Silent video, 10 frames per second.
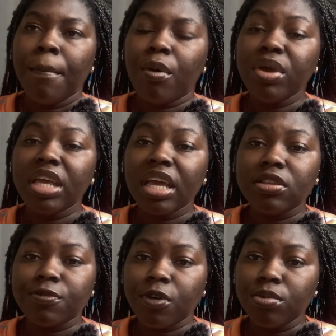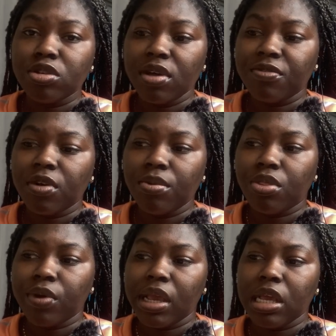But when you get to form two and form
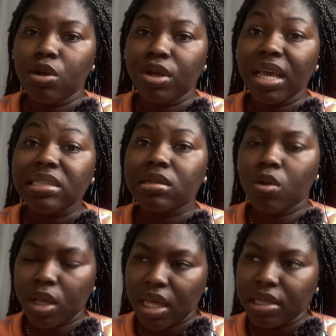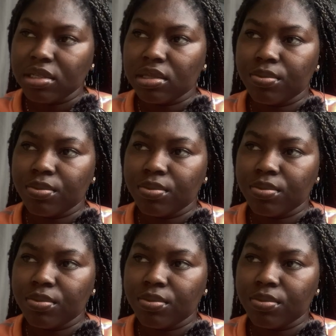three, you get lockers,